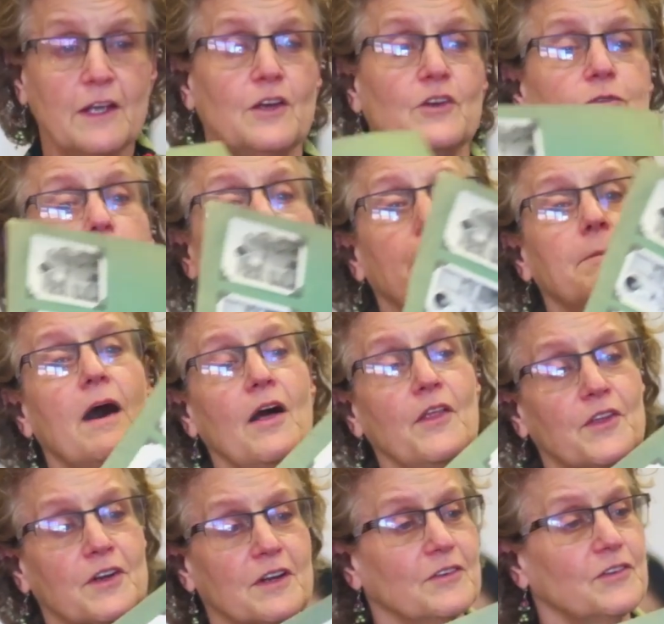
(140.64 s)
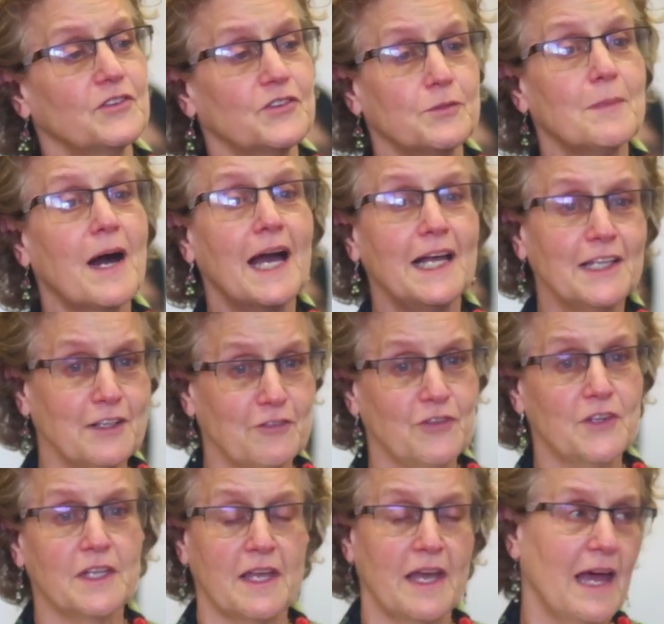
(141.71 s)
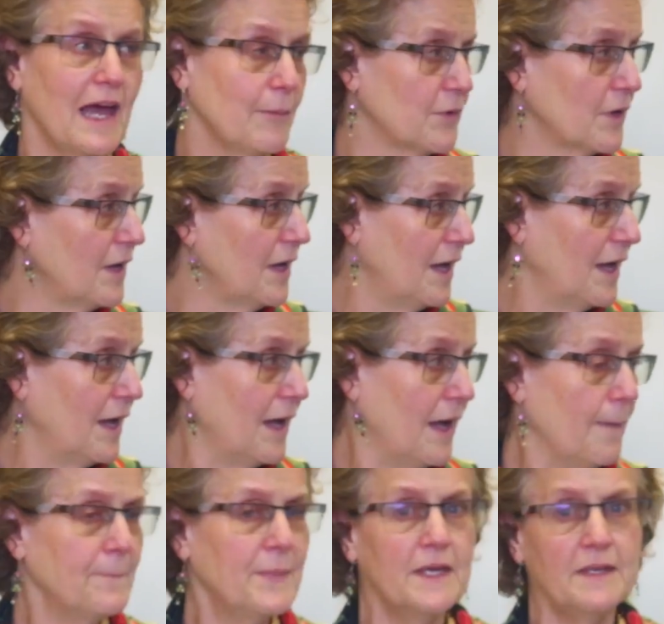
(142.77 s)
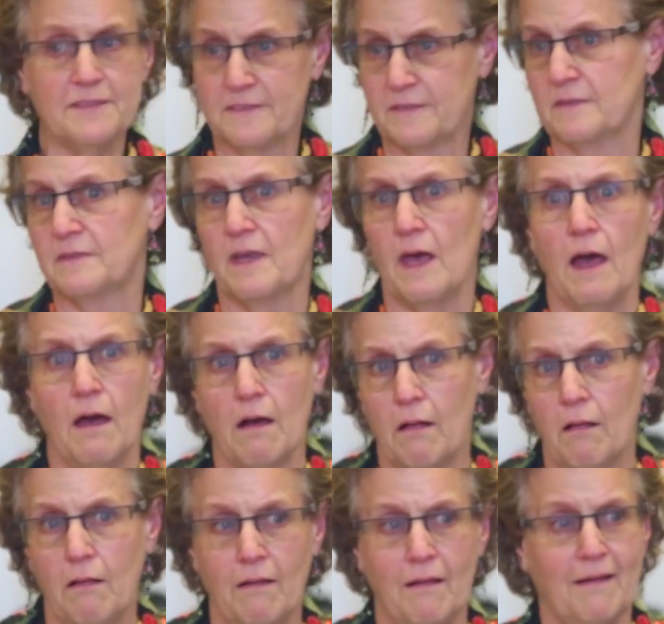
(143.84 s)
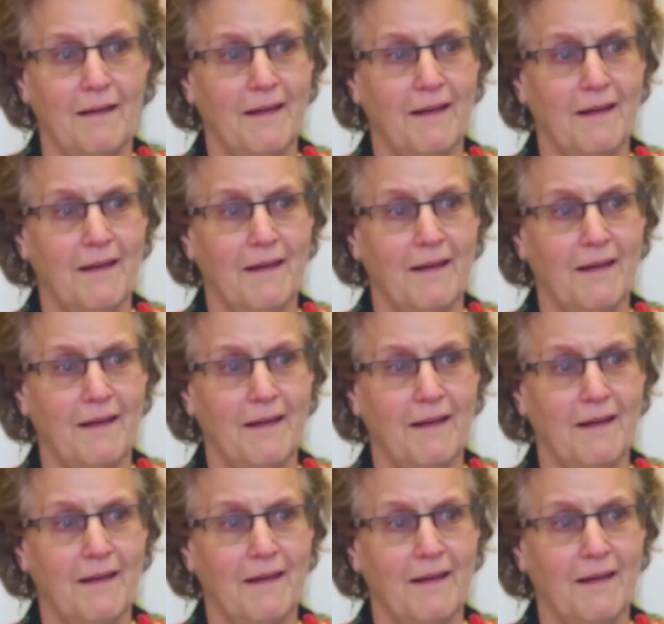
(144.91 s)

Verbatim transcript: Here's my mother smiling for the camera, pissed as hell